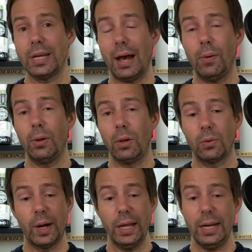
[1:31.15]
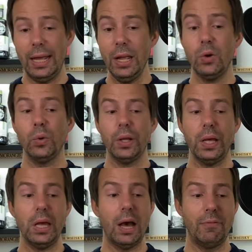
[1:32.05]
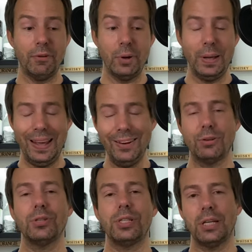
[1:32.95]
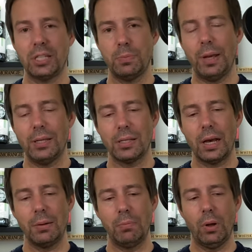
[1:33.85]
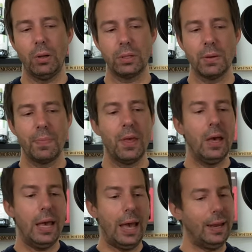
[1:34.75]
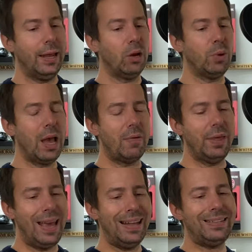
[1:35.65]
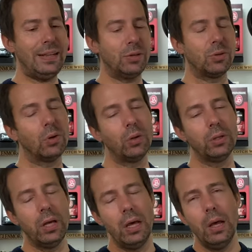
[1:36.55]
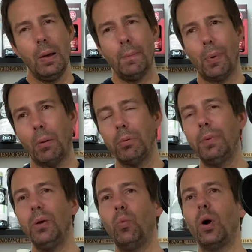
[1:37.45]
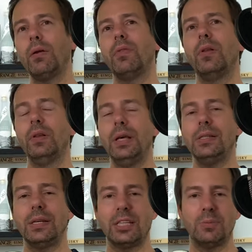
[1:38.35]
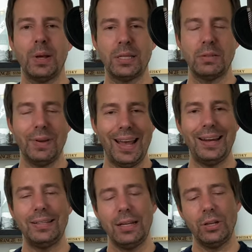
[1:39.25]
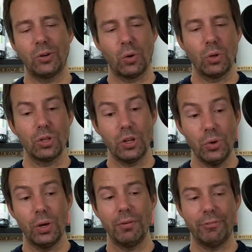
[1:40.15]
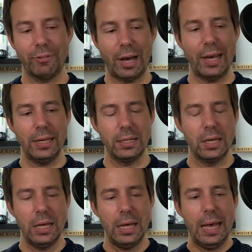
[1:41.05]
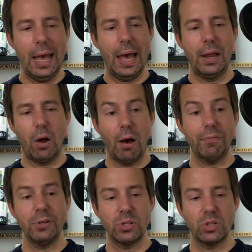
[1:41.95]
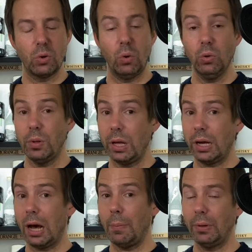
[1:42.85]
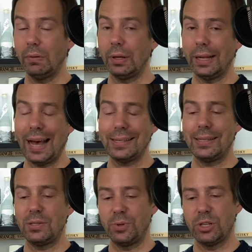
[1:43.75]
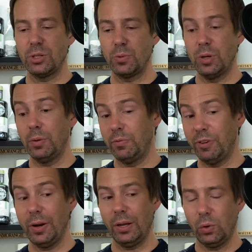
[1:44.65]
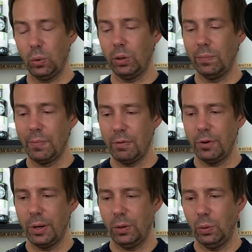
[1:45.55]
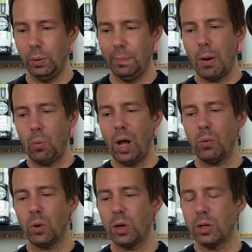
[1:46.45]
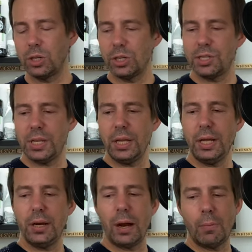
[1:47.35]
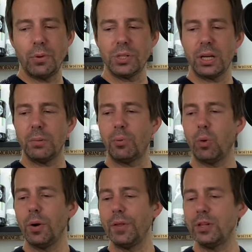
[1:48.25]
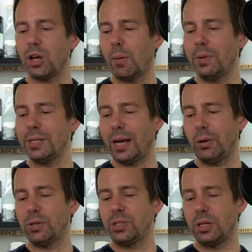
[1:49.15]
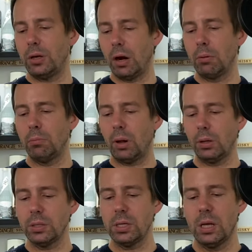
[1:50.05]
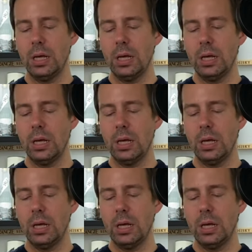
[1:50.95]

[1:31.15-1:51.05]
All right, equally a very interesting Speyside malt, and here we have the 18-year-old, probably one of the least expensive 18-year-olds you can find, and often sold with a couple of glasses, which is very cool. Very cool. While we're just sitting here, I'm also going to pour the Tomintoul Cigar Malt.